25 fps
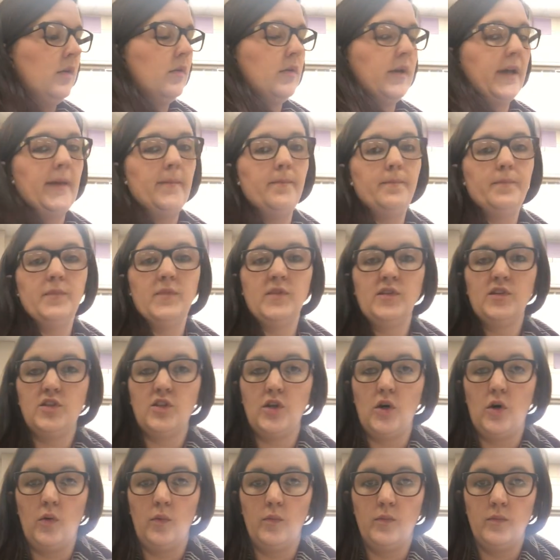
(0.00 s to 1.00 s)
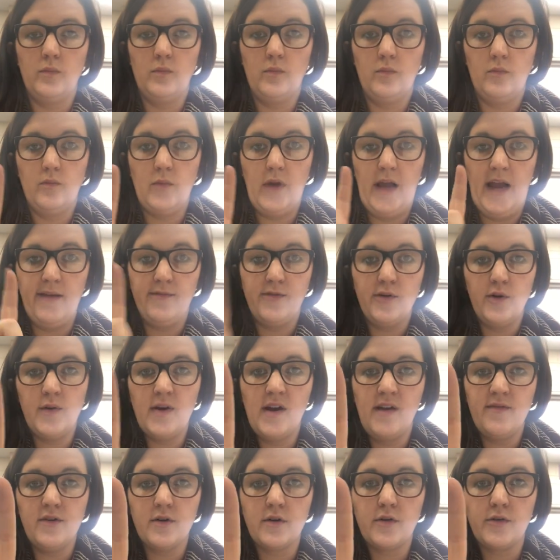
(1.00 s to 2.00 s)
Okay, so after you
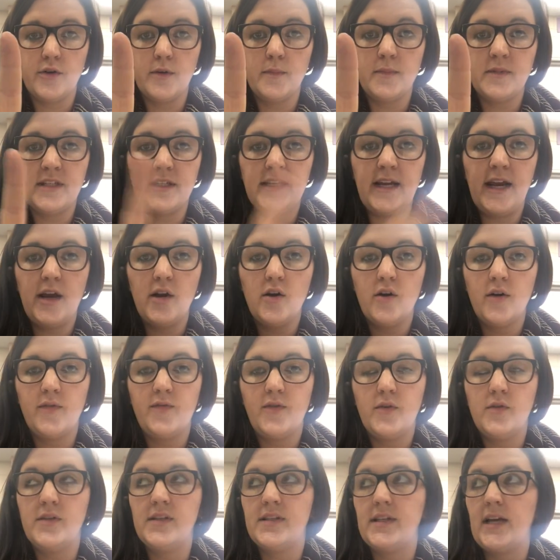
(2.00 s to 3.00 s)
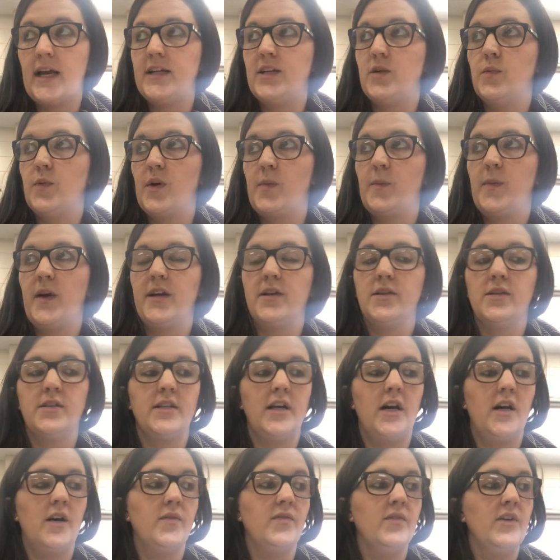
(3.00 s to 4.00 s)
have your group today, or if you decide to work by
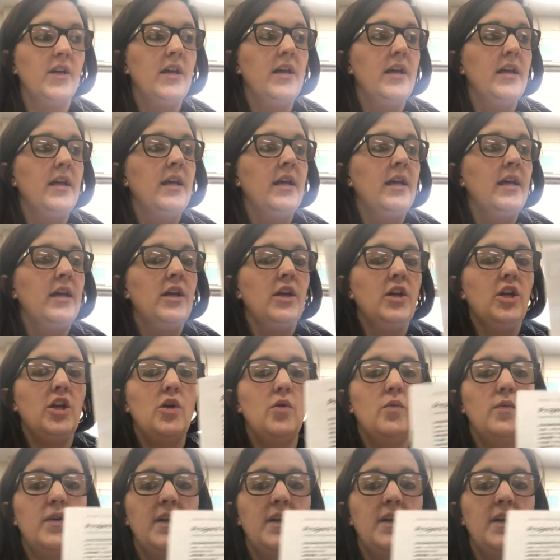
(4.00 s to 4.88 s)
yourself, you